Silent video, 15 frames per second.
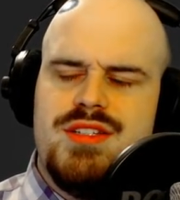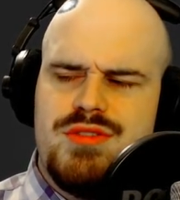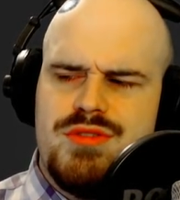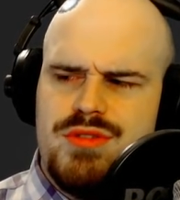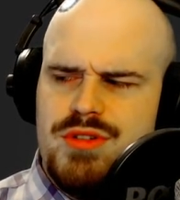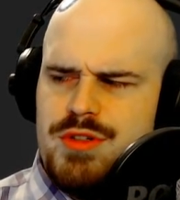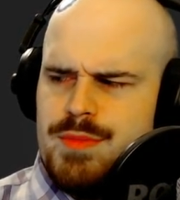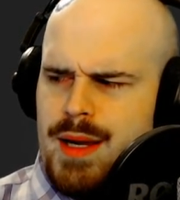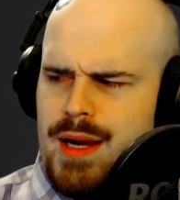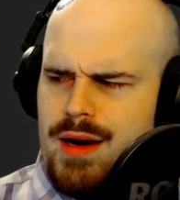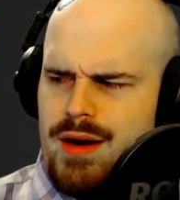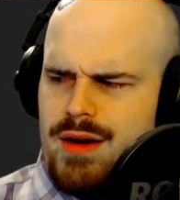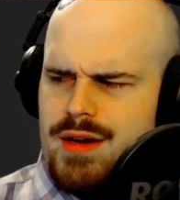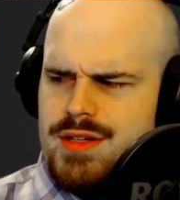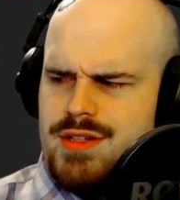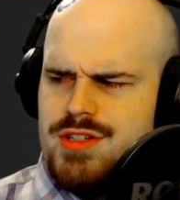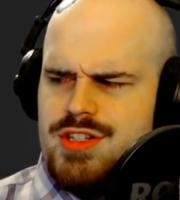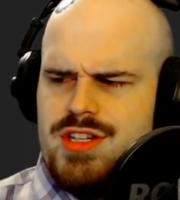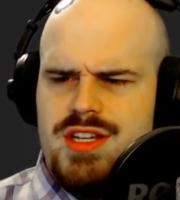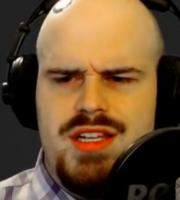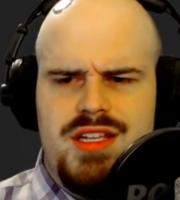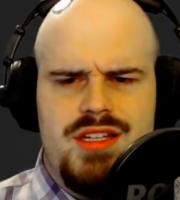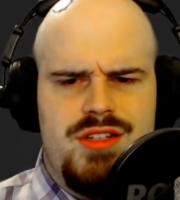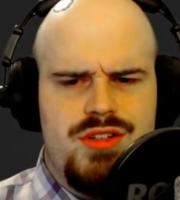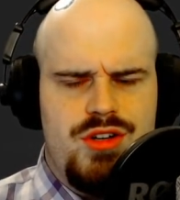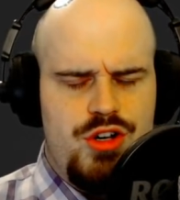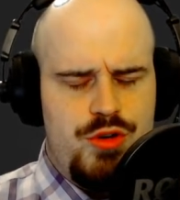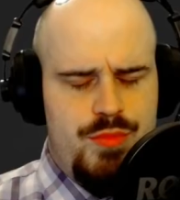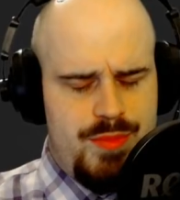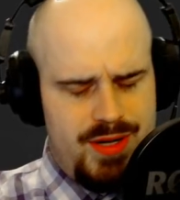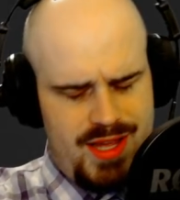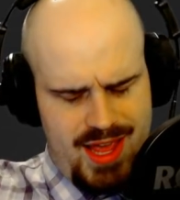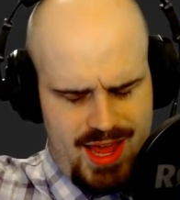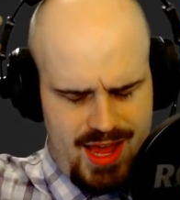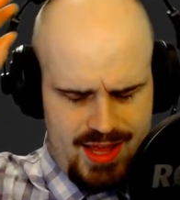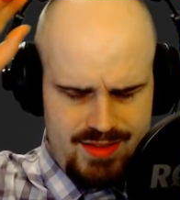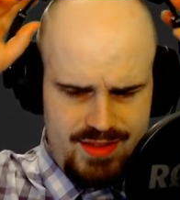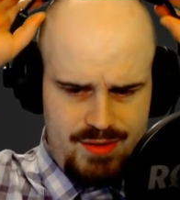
screwed by RNG in your opening hand.